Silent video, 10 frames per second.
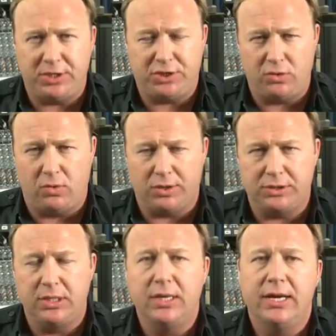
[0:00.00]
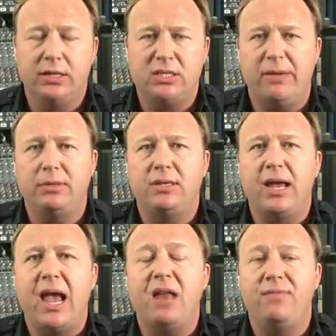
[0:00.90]
stores and
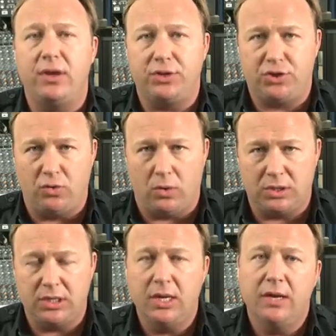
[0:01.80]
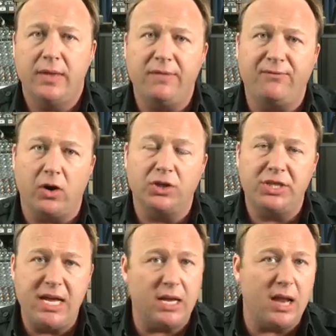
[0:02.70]
Seventh-day Adventist stores. They
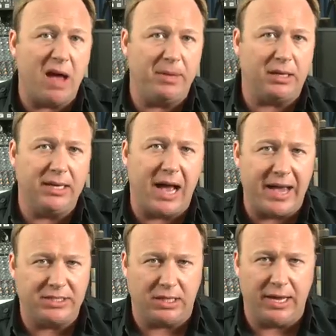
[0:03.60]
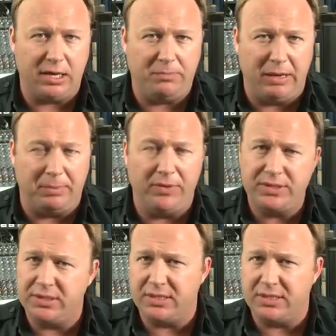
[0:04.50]
first economically isolated people. This is a